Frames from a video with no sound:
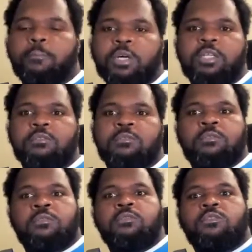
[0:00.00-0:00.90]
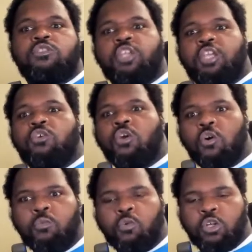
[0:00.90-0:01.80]
But then you
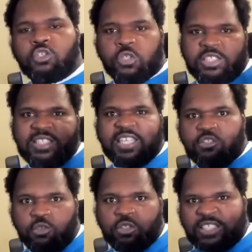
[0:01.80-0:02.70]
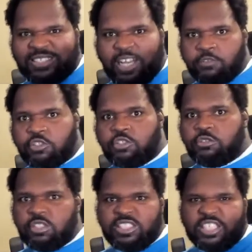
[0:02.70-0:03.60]
go more towards central and south,
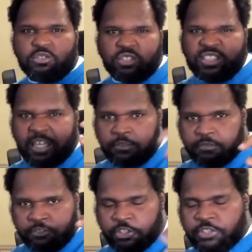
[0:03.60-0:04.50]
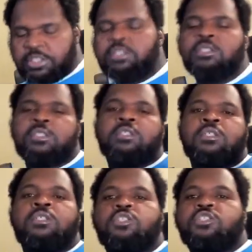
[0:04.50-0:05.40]
central South Jersey,
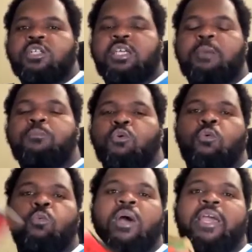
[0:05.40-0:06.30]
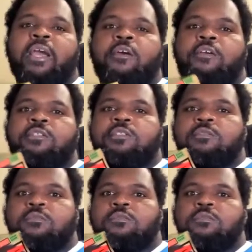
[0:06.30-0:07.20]
you start to get more white
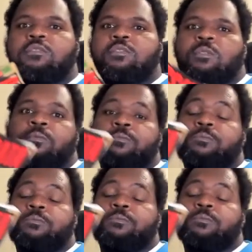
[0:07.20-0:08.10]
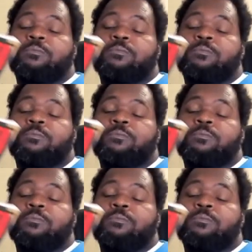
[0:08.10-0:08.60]
areas. So, yeah.